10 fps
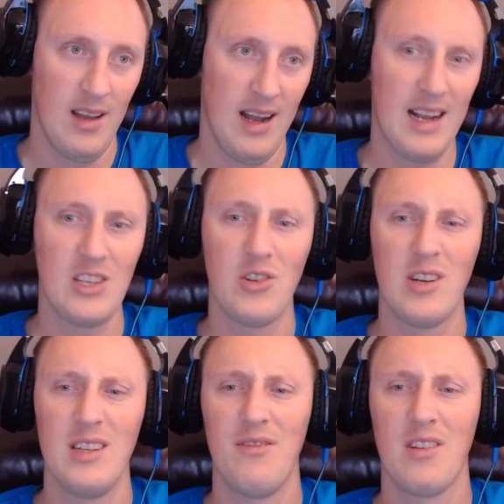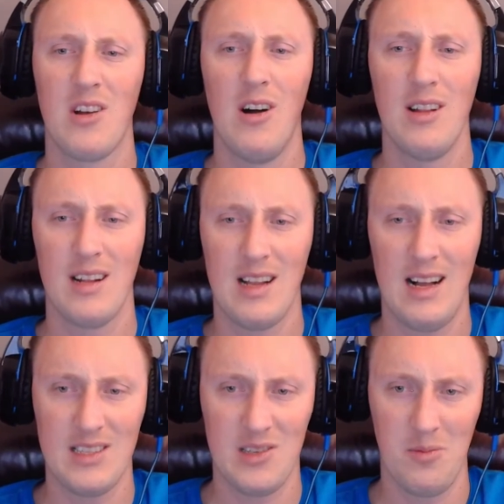I guess you couldn't even call it a
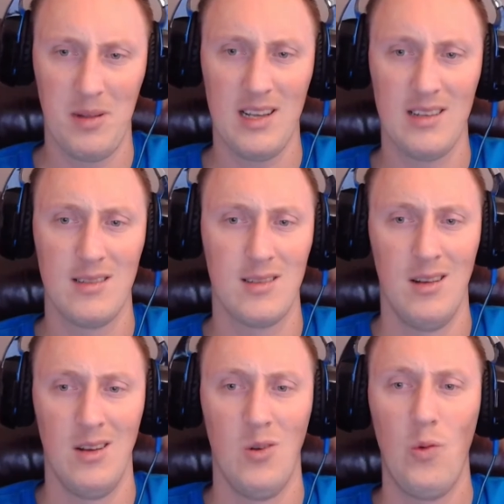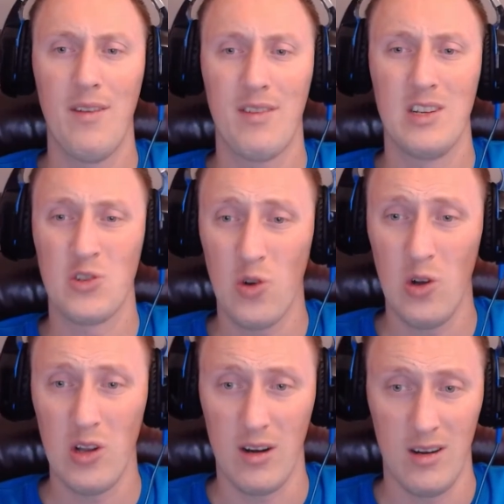console because we have a
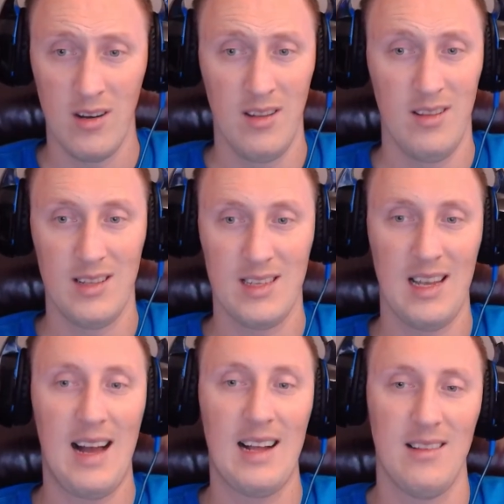controller that's got